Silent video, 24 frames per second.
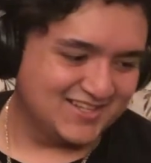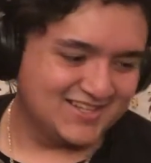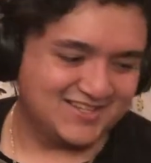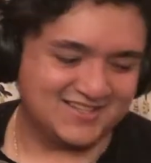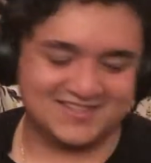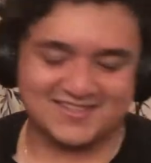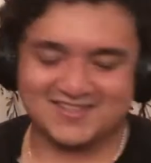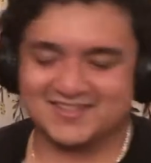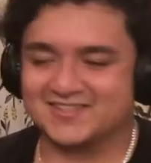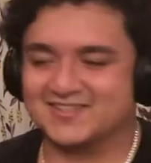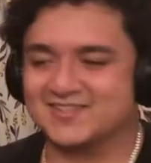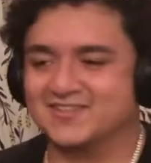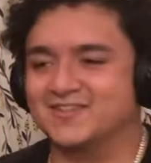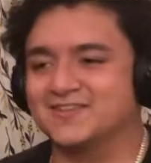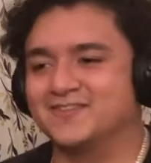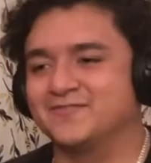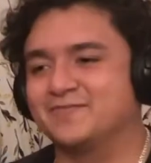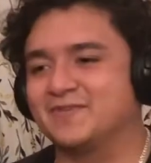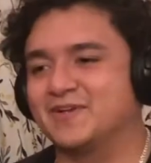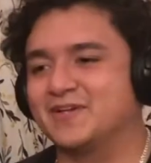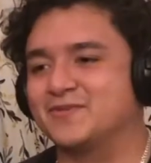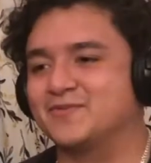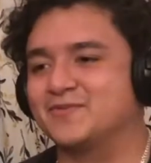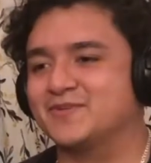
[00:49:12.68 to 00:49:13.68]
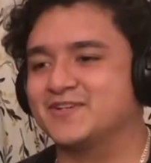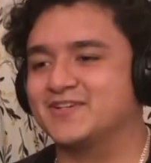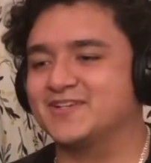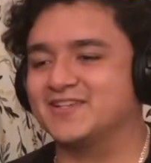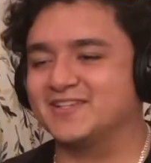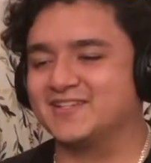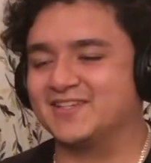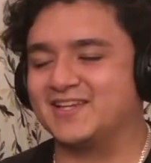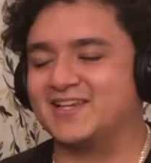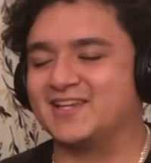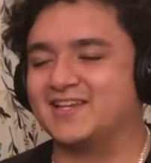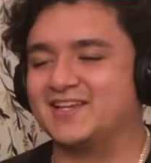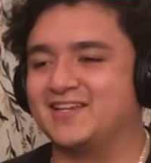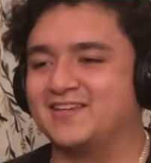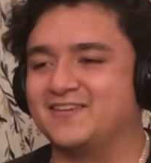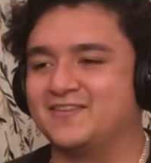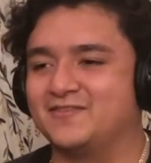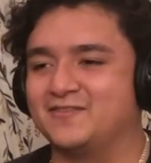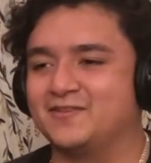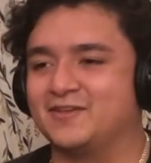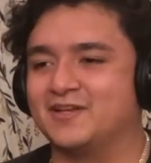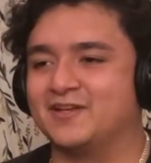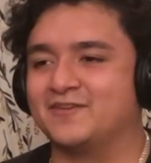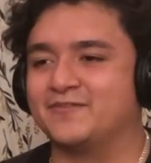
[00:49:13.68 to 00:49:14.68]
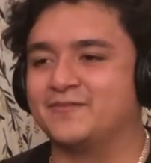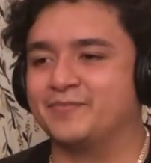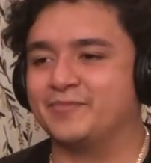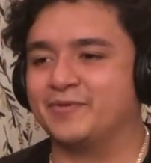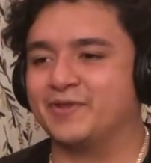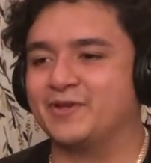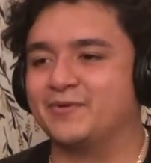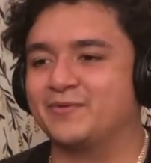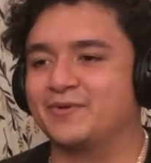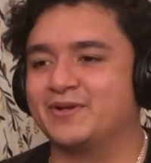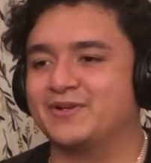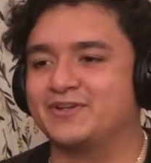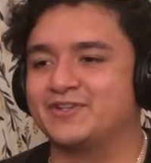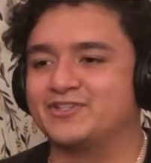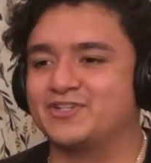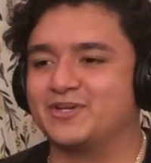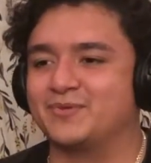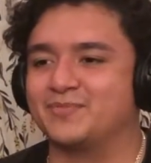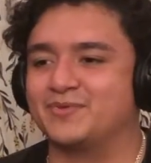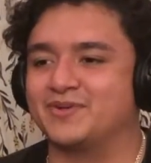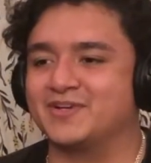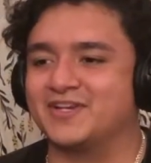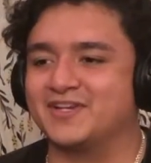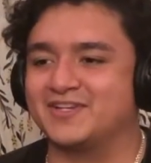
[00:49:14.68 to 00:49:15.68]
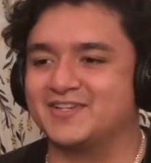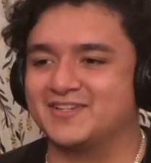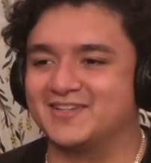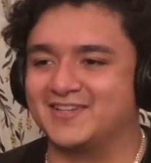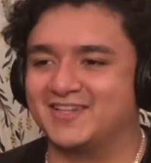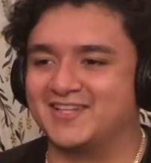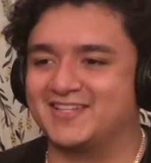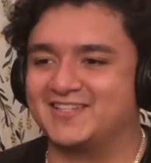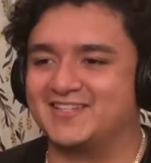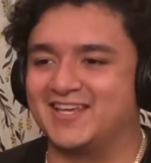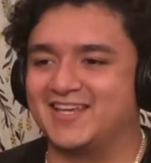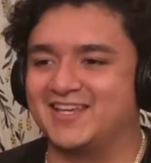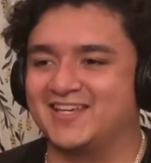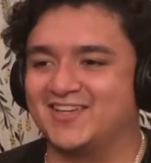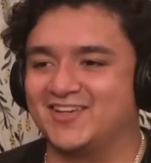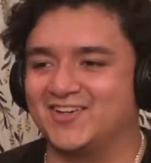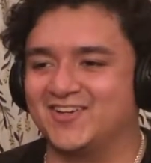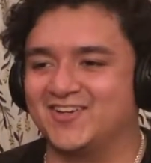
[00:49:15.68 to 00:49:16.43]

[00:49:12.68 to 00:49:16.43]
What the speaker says: It's like solve my question. It's like you got to play around to Jeopardy to like take it